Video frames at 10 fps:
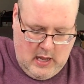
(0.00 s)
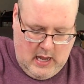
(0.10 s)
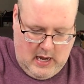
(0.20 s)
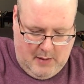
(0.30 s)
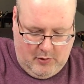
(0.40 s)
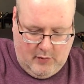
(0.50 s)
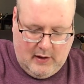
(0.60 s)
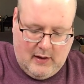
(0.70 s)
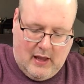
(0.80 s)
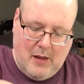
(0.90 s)
And I'm
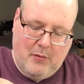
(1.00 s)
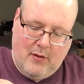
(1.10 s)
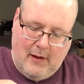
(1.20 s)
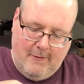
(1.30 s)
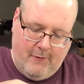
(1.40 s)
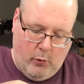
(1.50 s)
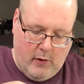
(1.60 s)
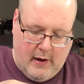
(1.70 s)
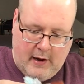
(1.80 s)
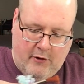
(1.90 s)
using DMC
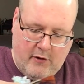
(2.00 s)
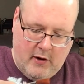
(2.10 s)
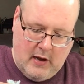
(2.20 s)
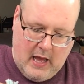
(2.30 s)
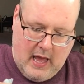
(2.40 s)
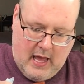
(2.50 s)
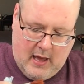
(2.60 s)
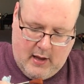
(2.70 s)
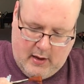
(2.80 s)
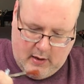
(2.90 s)
400
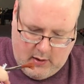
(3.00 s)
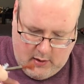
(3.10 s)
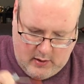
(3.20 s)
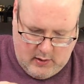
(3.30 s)
and